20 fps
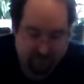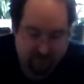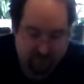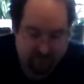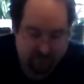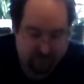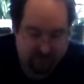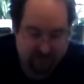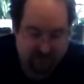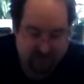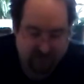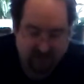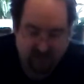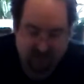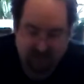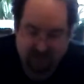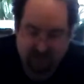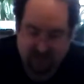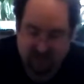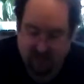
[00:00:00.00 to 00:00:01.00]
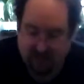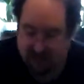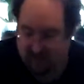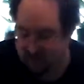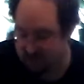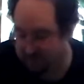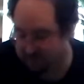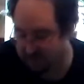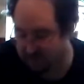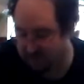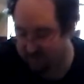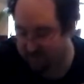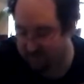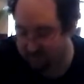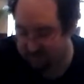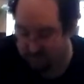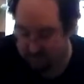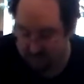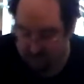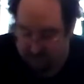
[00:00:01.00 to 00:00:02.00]
looks like an attachment
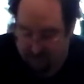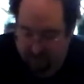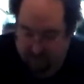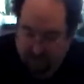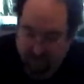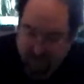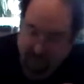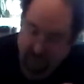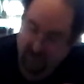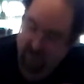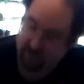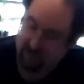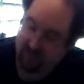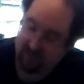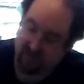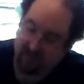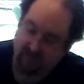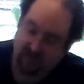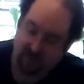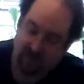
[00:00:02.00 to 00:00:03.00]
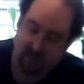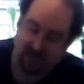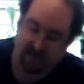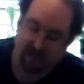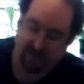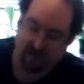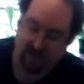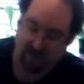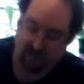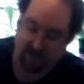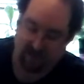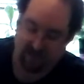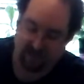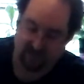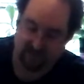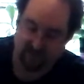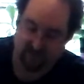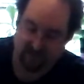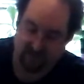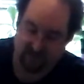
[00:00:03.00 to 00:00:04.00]
for maybe, yeah, okay,
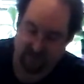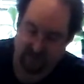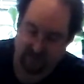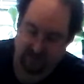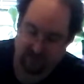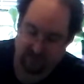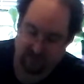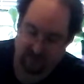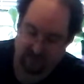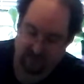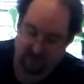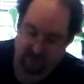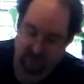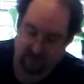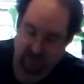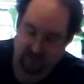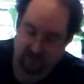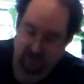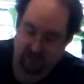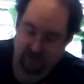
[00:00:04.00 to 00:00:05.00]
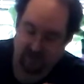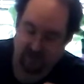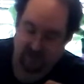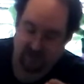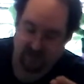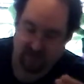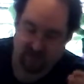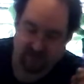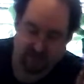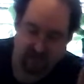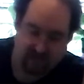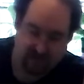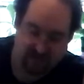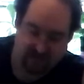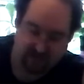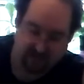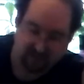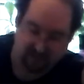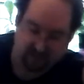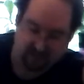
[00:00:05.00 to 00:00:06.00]
so this
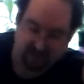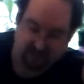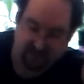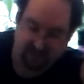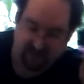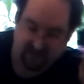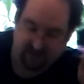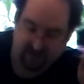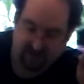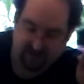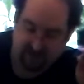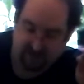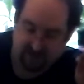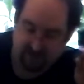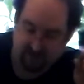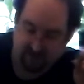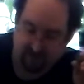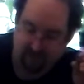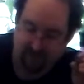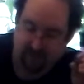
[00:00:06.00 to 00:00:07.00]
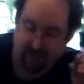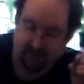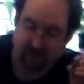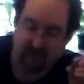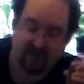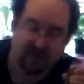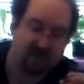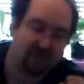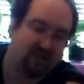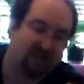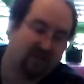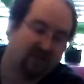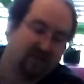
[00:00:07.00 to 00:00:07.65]
attaches to something, I'm just not sure what yet.